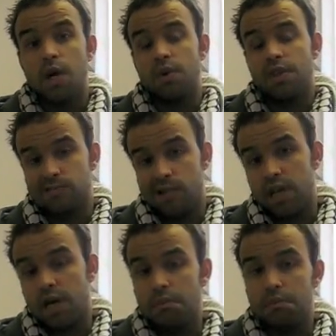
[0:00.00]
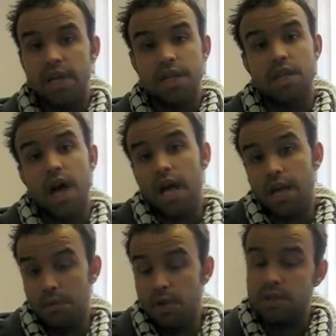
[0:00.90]
with Israeli companies
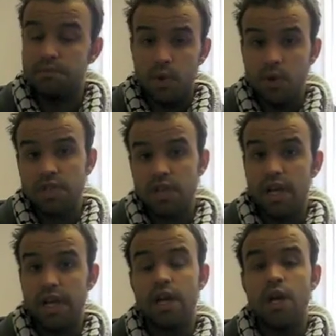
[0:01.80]
and, most importantly,